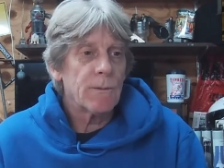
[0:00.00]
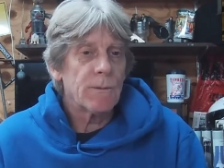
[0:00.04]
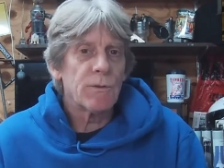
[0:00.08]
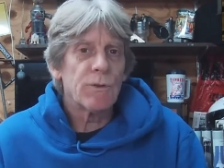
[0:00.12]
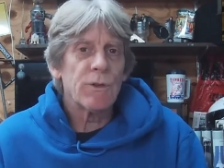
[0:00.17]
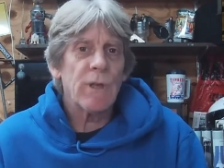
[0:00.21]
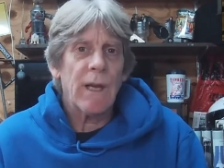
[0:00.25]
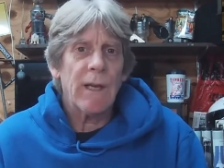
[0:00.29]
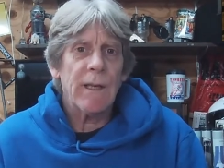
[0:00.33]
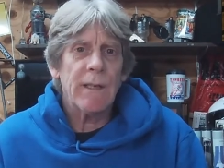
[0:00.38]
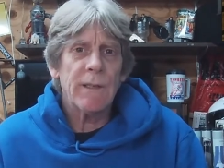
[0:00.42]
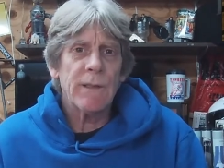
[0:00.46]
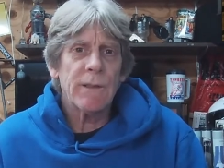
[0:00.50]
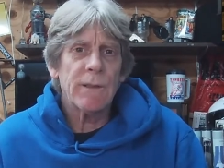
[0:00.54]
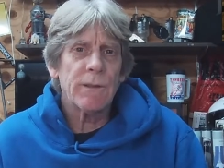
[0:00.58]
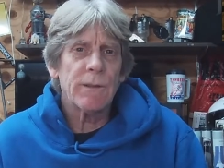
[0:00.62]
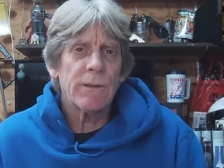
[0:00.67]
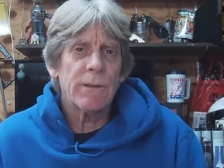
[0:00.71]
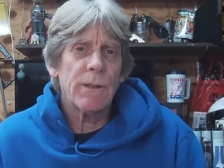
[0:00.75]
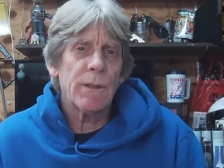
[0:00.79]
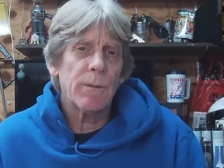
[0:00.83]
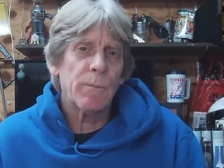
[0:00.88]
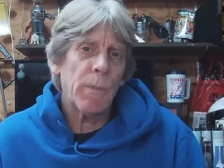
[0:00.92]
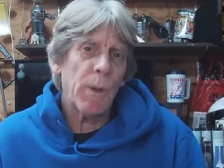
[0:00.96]

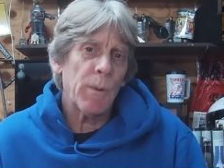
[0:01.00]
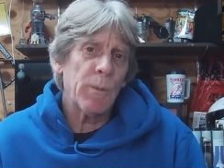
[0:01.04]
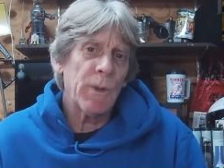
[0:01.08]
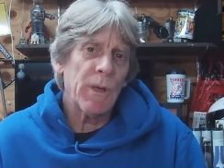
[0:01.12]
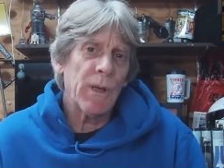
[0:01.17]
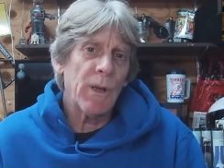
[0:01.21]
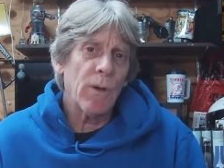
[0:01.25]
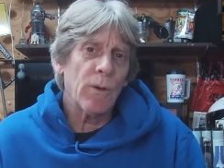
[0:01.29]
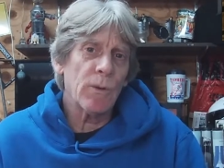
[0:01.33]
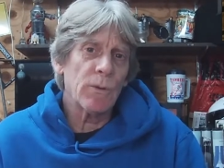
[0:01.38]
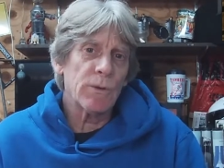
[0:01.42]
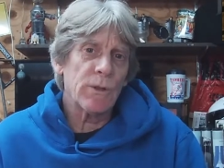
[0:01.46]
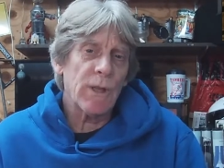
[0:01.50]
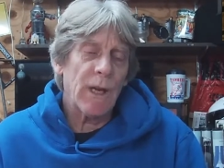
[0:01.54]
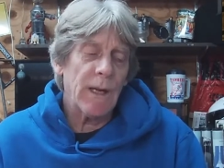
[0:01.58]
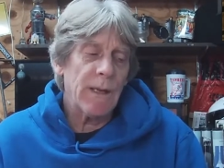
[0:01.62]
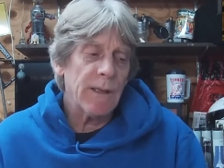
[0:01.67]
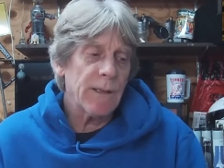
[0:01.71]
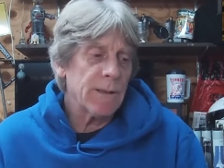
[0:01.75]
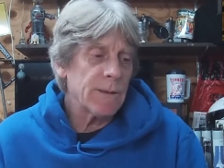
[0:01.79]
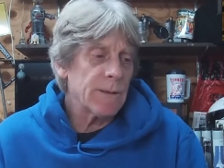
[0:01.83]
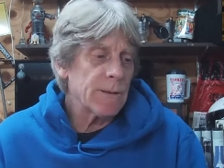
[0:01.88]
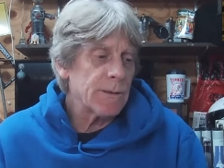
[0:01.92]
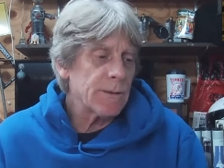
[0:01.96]
Jadas. Remember the old
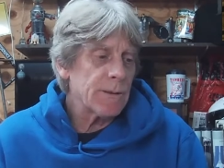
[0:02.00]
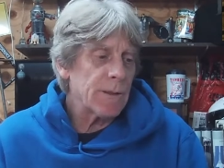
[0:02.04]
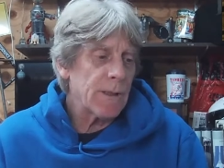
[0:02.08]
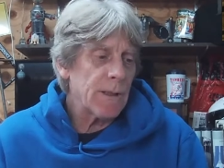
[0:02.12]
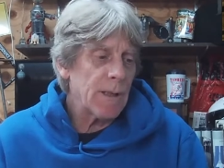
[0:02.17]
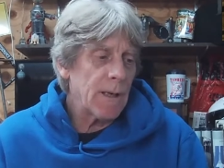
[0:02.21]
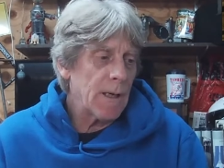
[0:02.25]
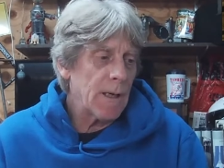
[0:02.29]
Jadas?